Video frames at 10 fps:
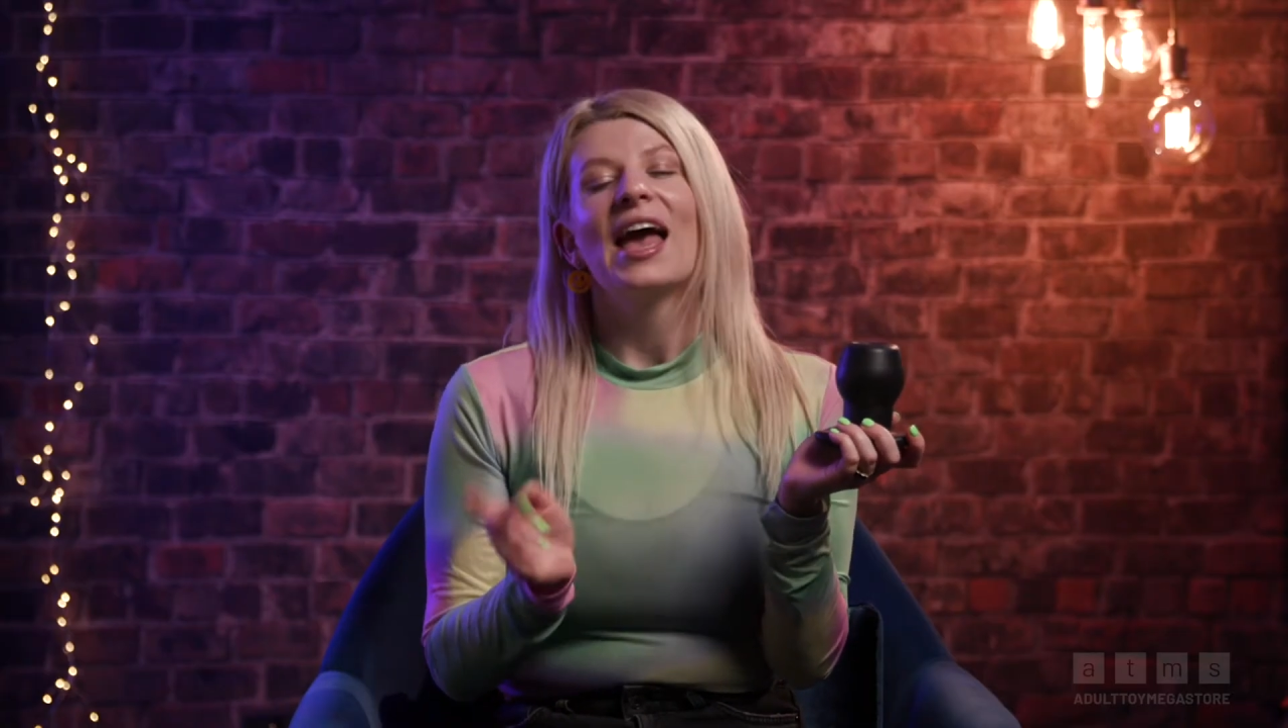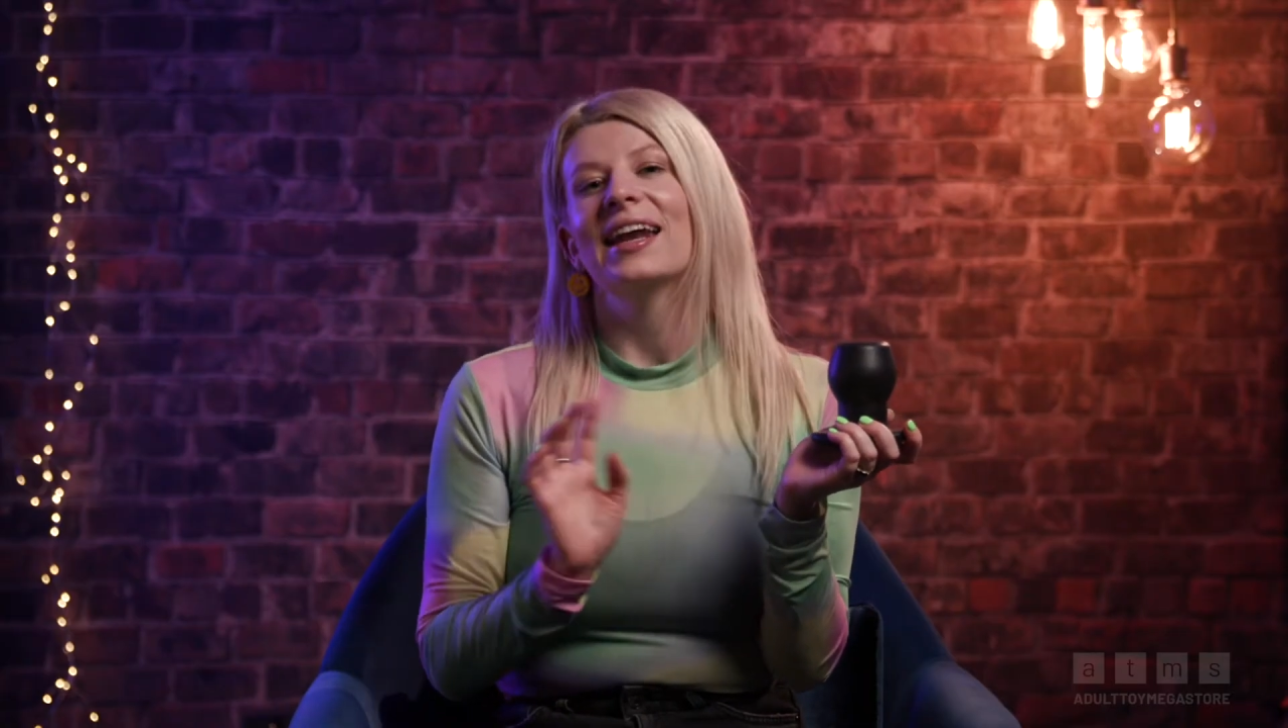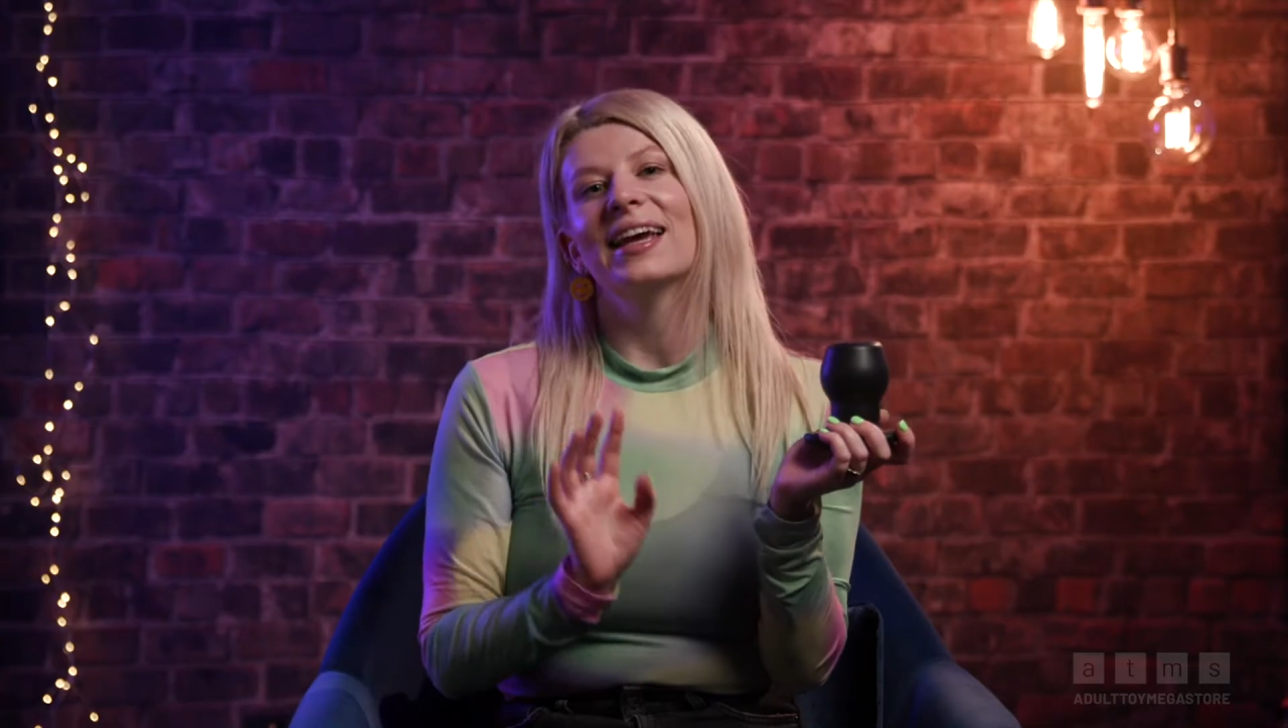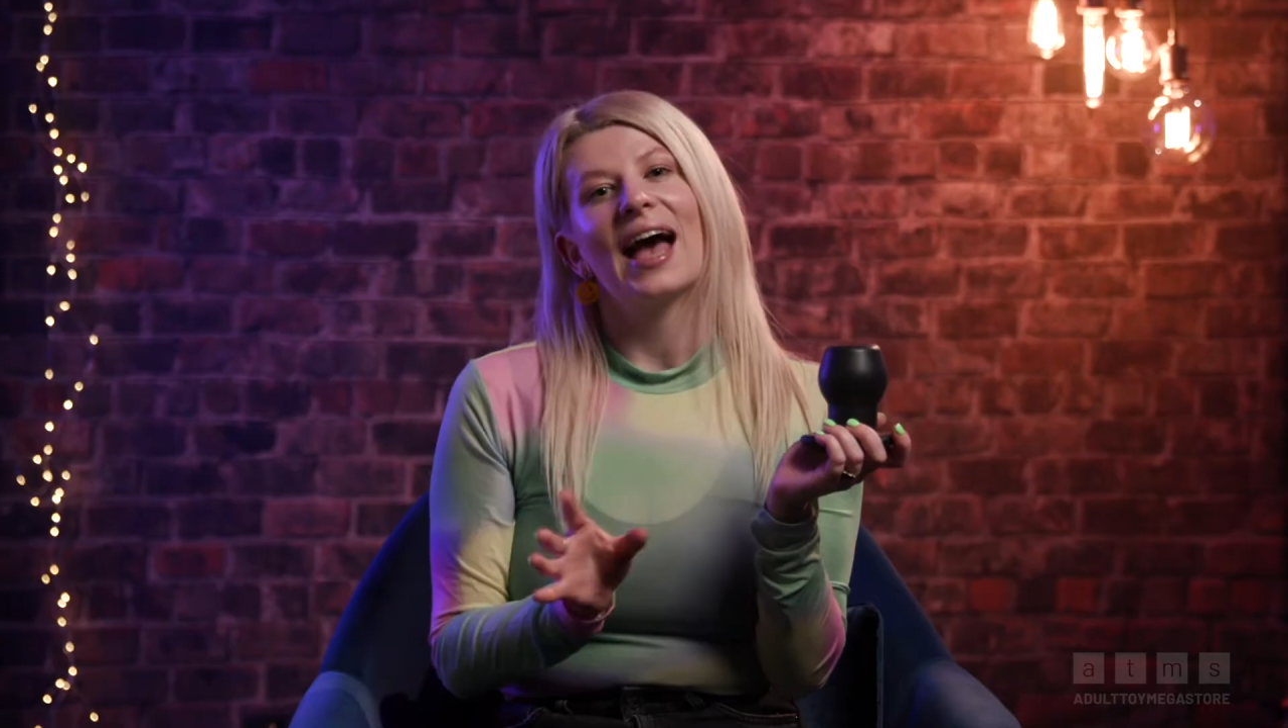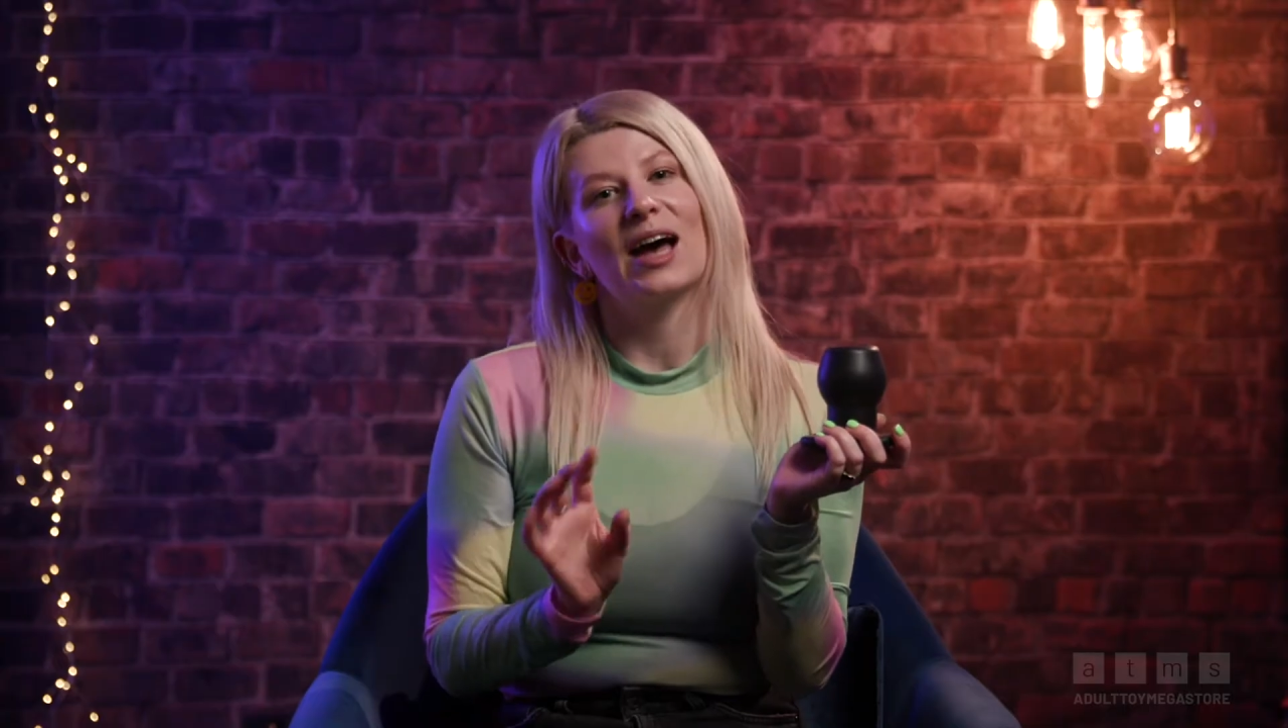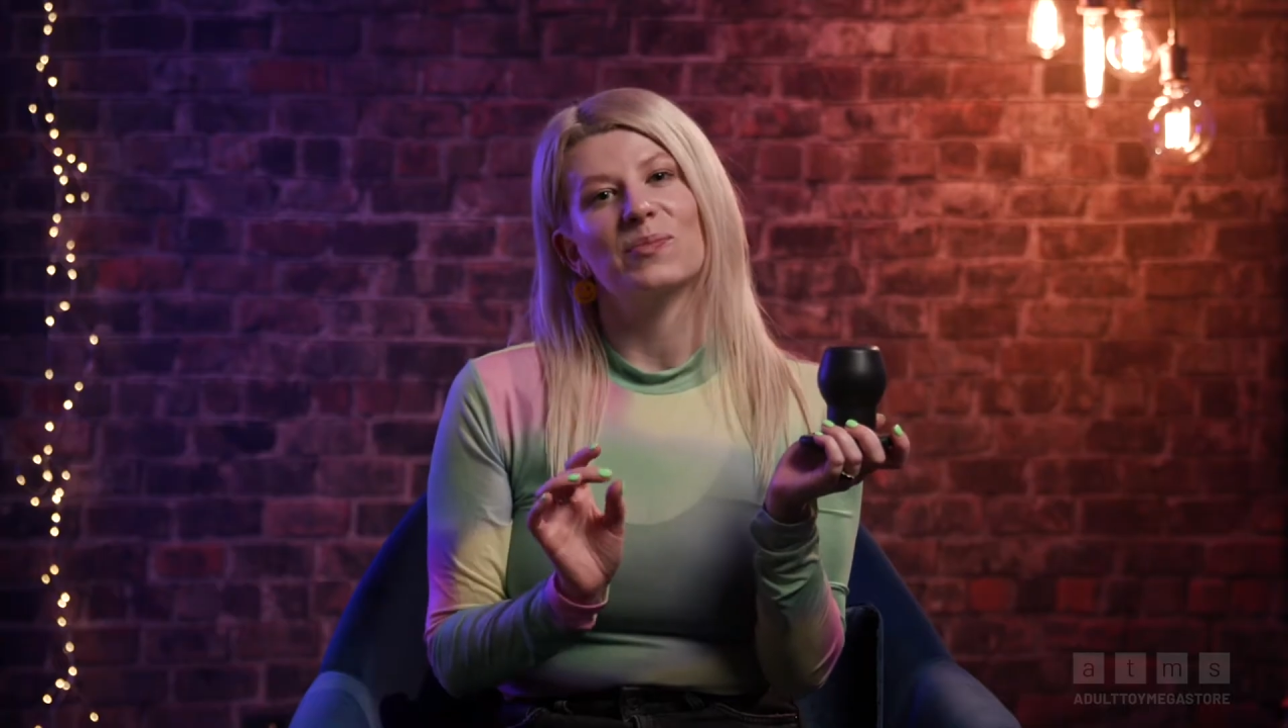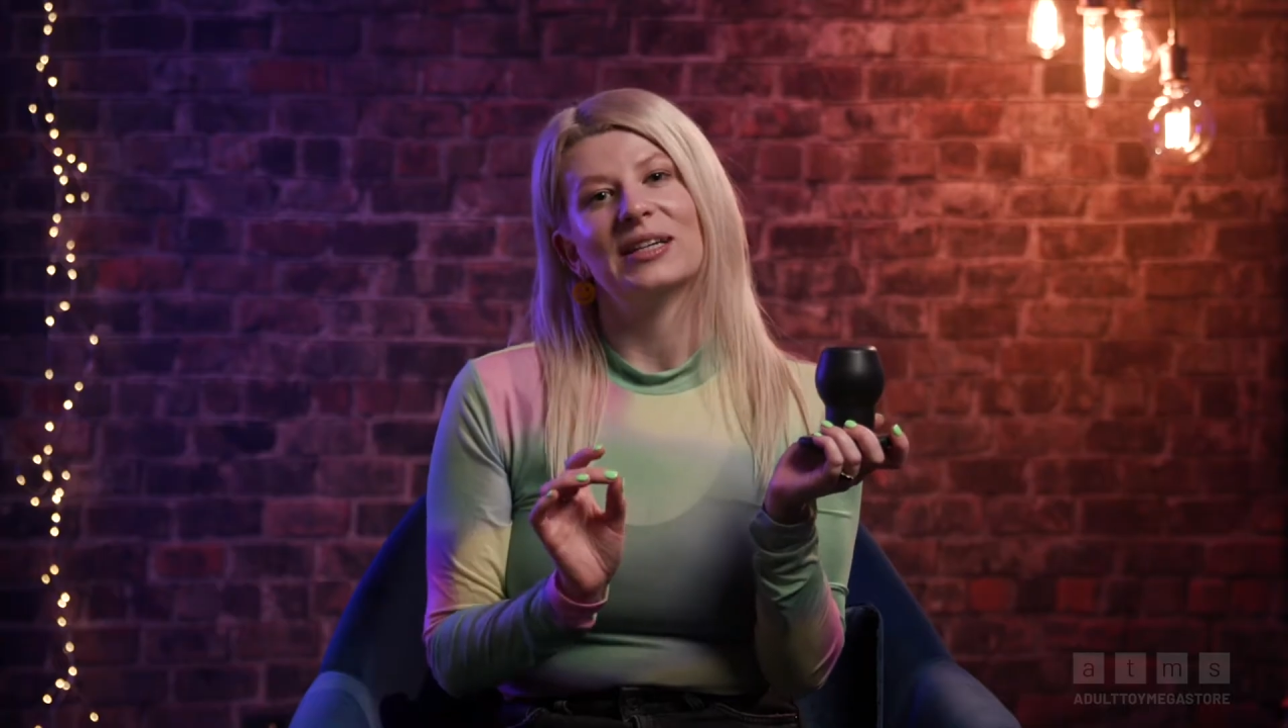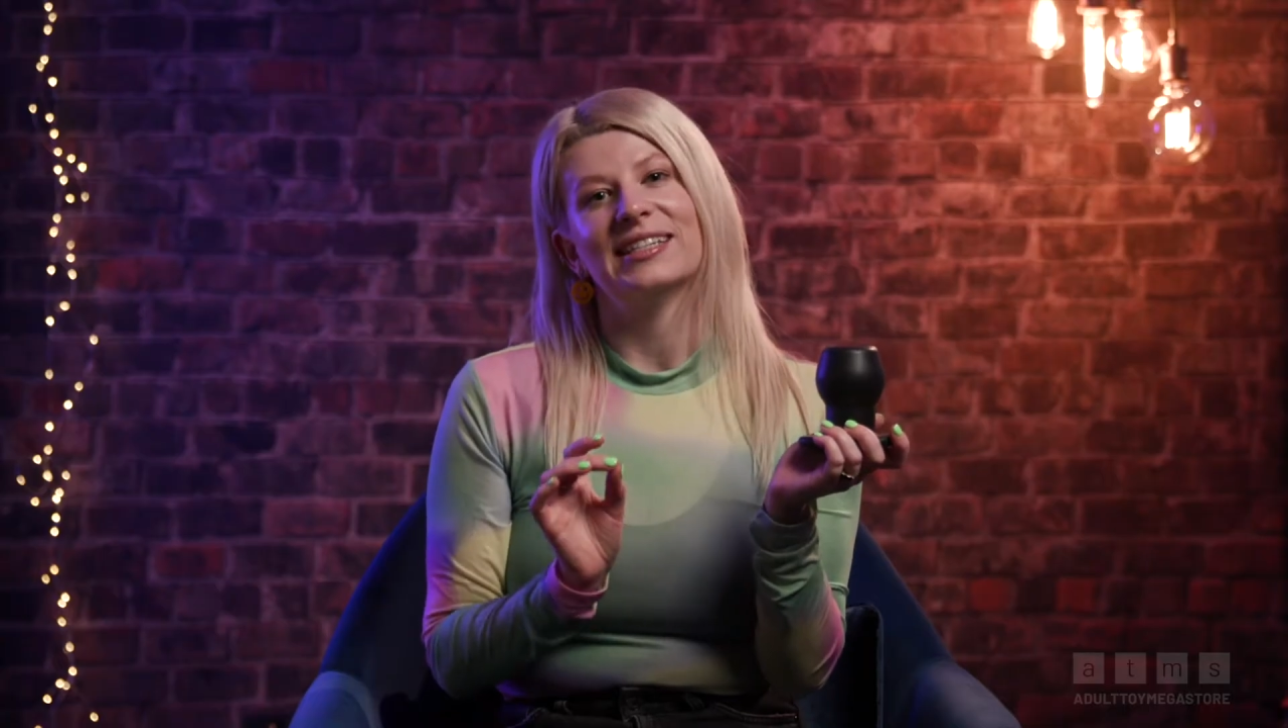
and it can't be